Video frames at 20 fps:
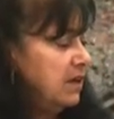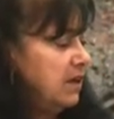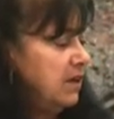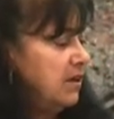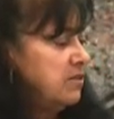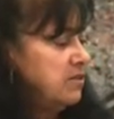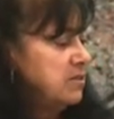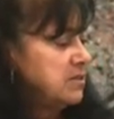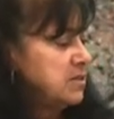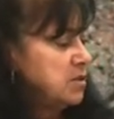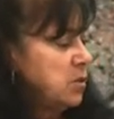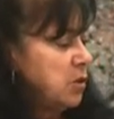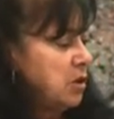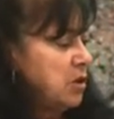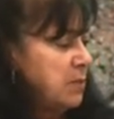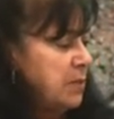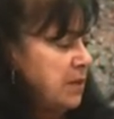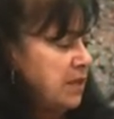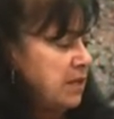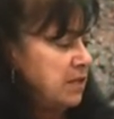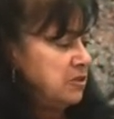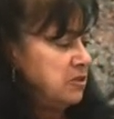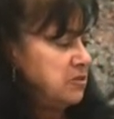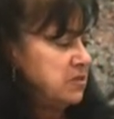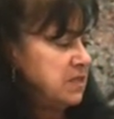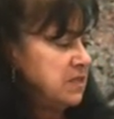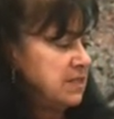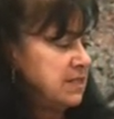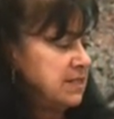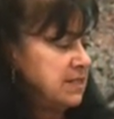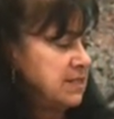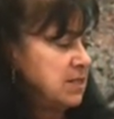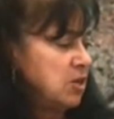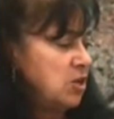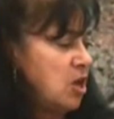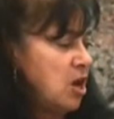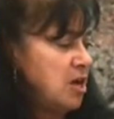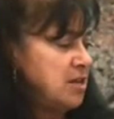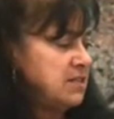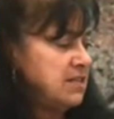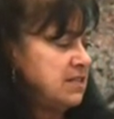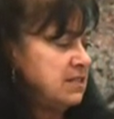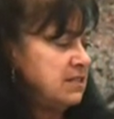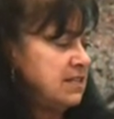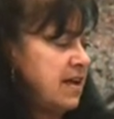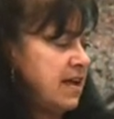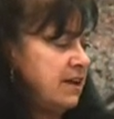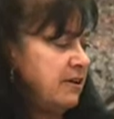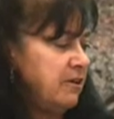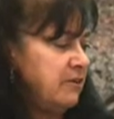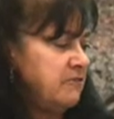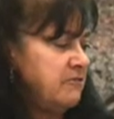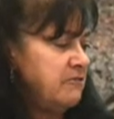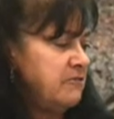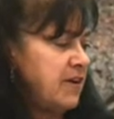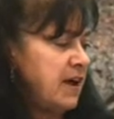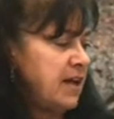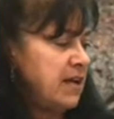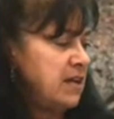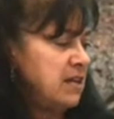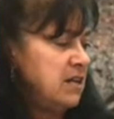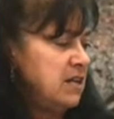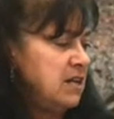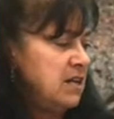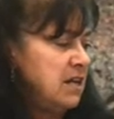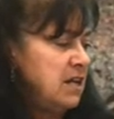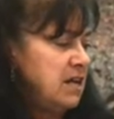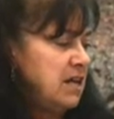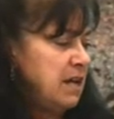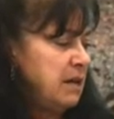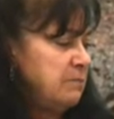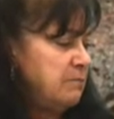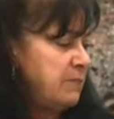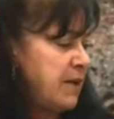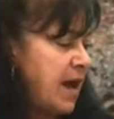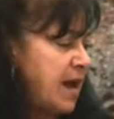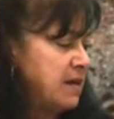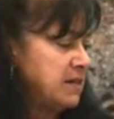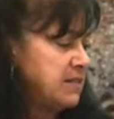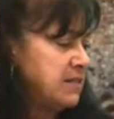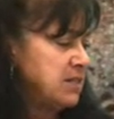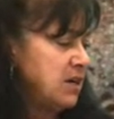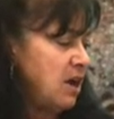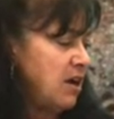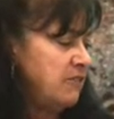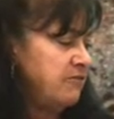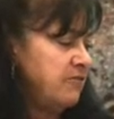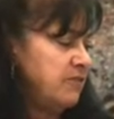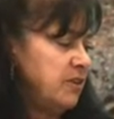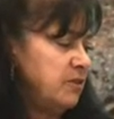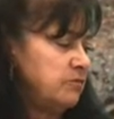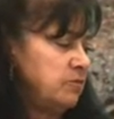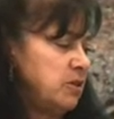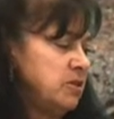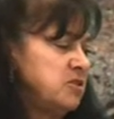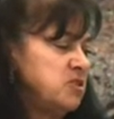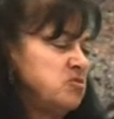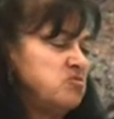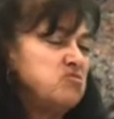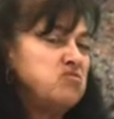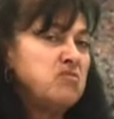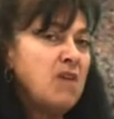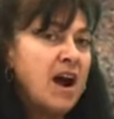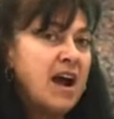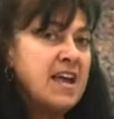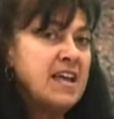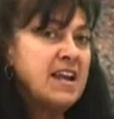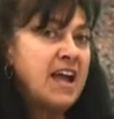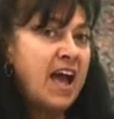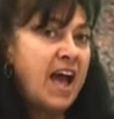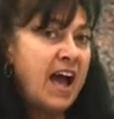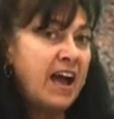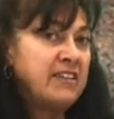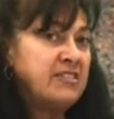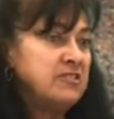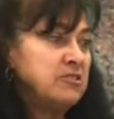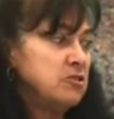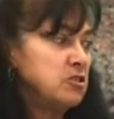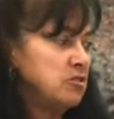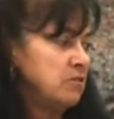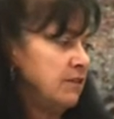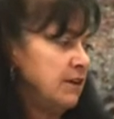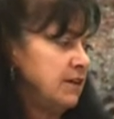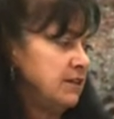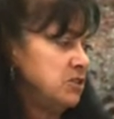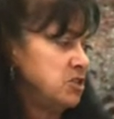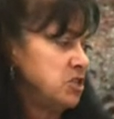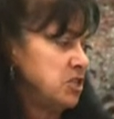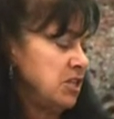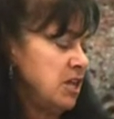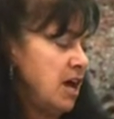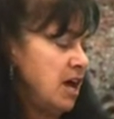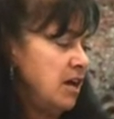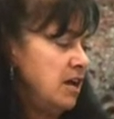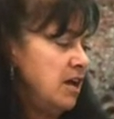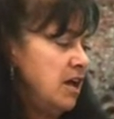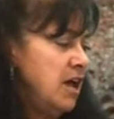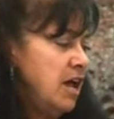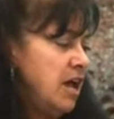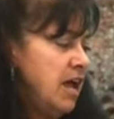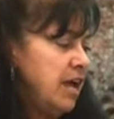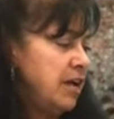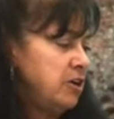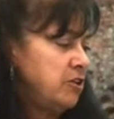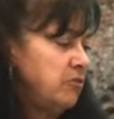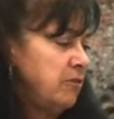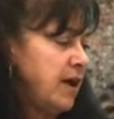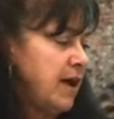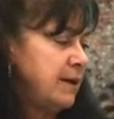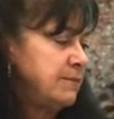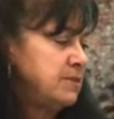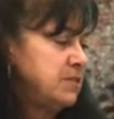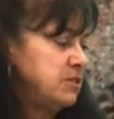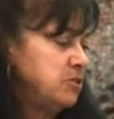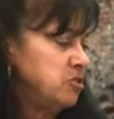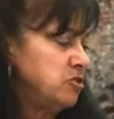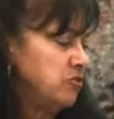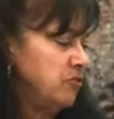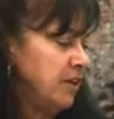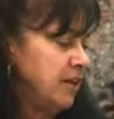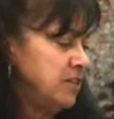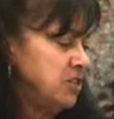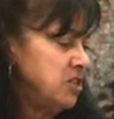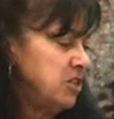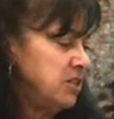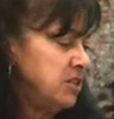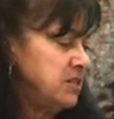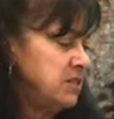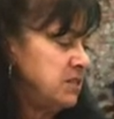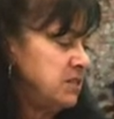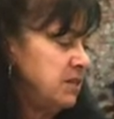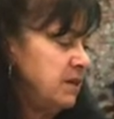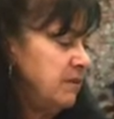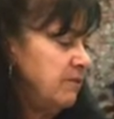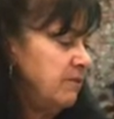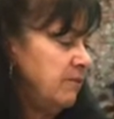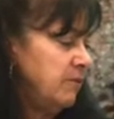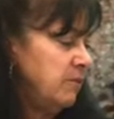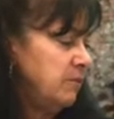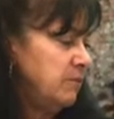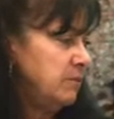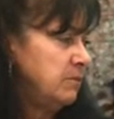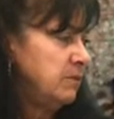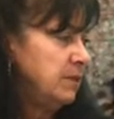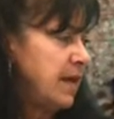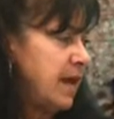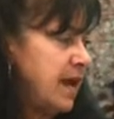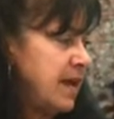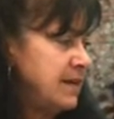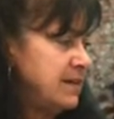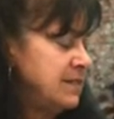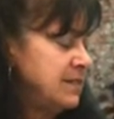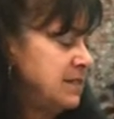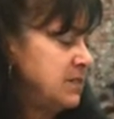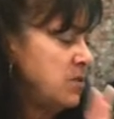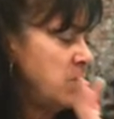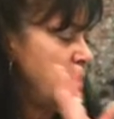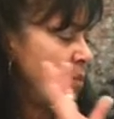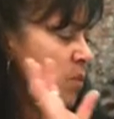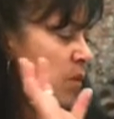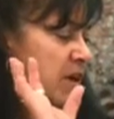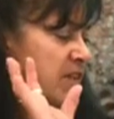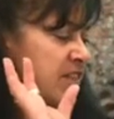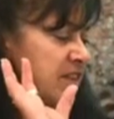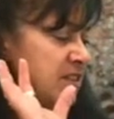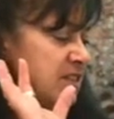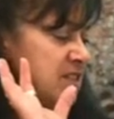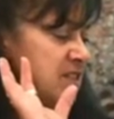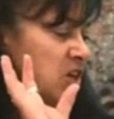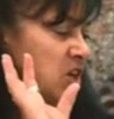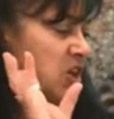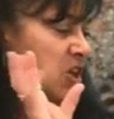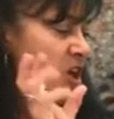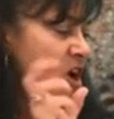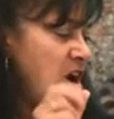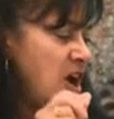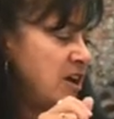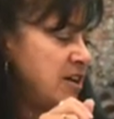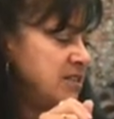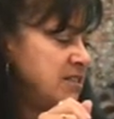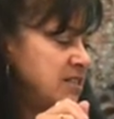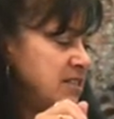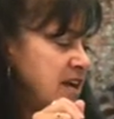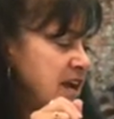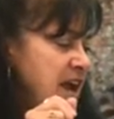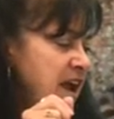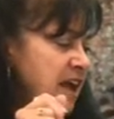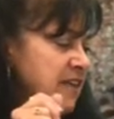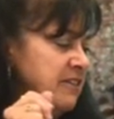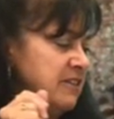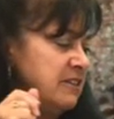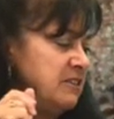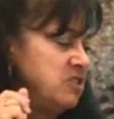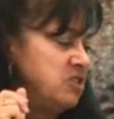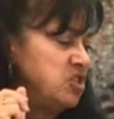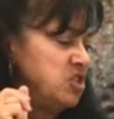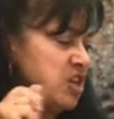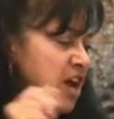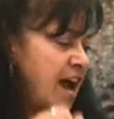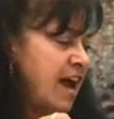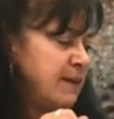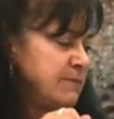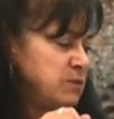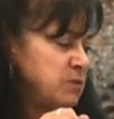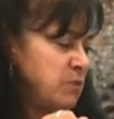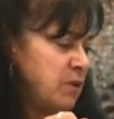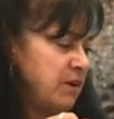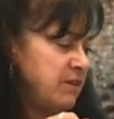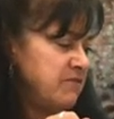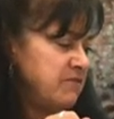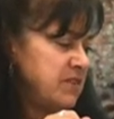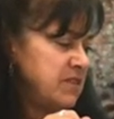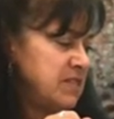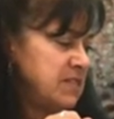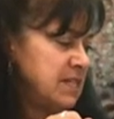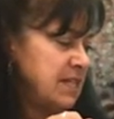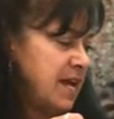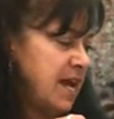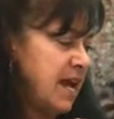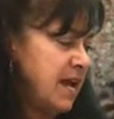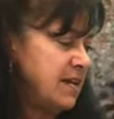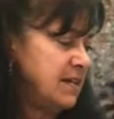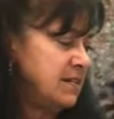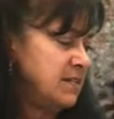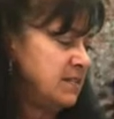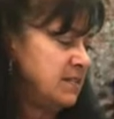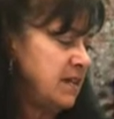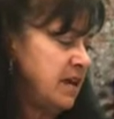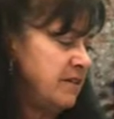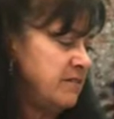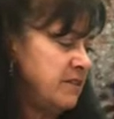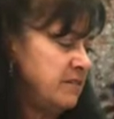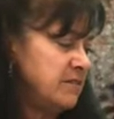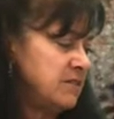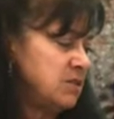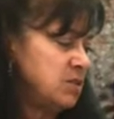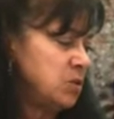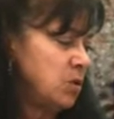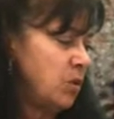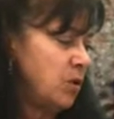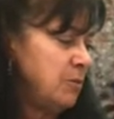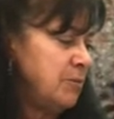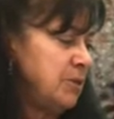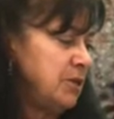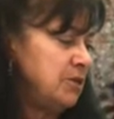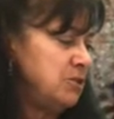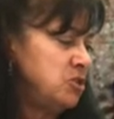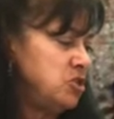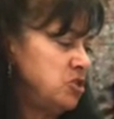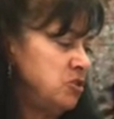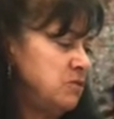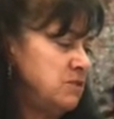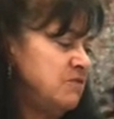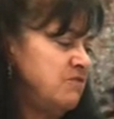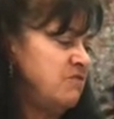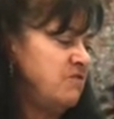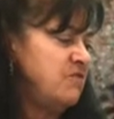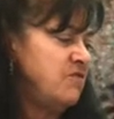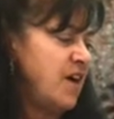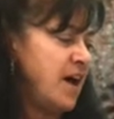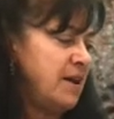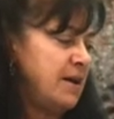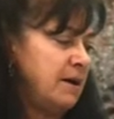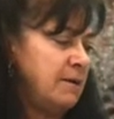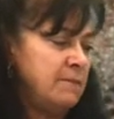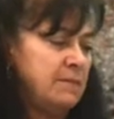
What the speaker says: The scorpion uses its claws and tail to fight. It backs off, then runs right at the tarantula. It grabs the tarantula's legs with its claws and then jabs one of its legs, and then the scorpion shoots venom